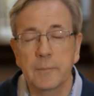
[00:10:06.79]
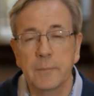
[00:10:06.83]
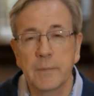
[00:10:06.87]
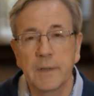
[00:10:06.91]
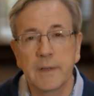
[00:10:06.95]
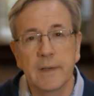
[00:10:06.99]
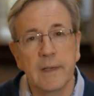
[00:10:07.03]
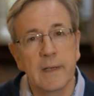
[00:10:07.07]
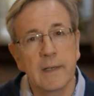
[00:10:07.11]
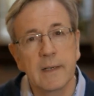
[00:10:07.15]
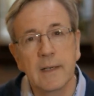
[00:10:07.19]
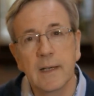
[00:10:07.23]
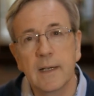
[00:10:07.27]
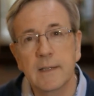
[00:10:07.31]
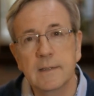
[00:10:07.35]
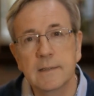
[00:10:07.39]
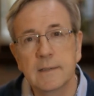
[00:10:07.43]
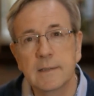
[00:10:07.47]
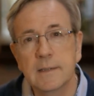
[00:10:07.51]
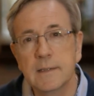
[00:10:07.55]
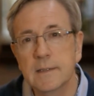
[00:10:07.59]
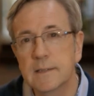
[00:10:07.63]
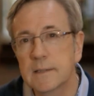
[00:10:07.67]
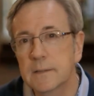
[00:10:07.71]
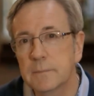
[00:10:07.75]
but then gets
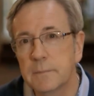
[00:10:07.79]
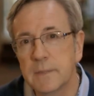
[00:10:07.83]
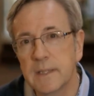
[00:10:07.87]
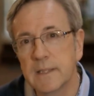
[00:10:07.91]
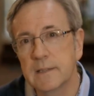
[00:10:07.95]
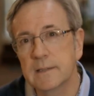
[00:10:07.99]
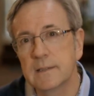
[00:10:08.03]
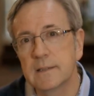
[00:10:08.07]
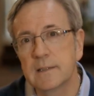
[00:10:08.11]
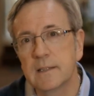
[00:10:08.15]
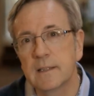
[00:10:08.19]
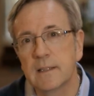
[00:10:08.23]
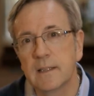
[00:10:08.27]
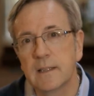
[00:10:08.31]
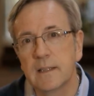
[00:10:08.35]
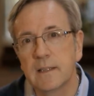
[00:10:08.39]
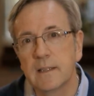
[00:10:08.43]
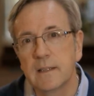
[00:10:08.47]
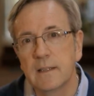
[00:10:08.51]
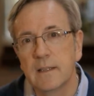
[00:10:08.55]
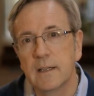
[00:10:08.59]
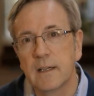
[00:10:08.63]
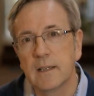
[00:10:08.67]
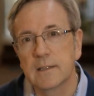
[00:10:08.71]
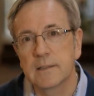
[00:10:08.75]
dismissed
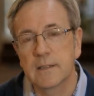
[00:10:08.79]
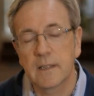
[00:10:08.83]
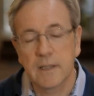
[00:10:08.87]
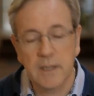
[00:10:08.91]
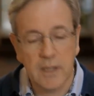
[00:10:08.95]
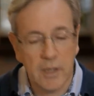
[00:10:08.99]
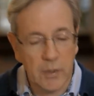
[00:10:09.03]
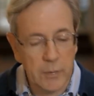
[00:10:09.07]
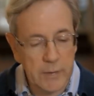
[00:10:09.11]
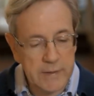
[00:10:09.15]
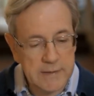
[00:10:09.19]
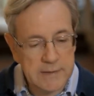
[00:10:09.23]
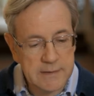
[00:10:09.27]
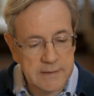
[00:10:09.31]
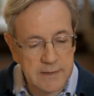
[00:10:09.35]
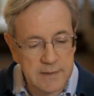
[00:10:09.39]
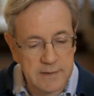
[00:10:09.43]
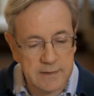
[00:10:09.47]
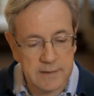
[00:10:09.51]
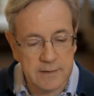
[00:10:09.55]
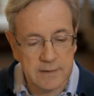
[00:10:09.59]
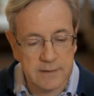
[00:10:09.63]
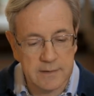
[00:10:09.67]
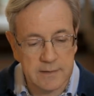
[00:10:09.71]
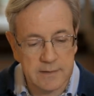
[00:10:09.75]
as a
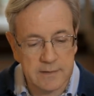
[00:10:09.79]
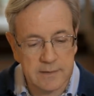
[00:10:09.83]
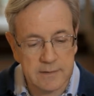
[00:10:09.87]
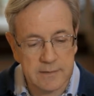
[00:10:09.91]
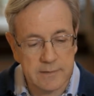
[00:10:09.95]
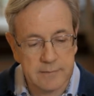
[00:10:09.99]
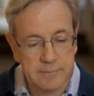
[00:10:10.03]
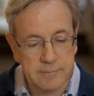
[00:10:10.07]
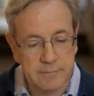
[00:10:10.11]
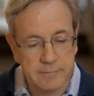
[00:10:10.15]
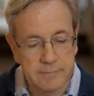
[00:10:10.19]
coincidence.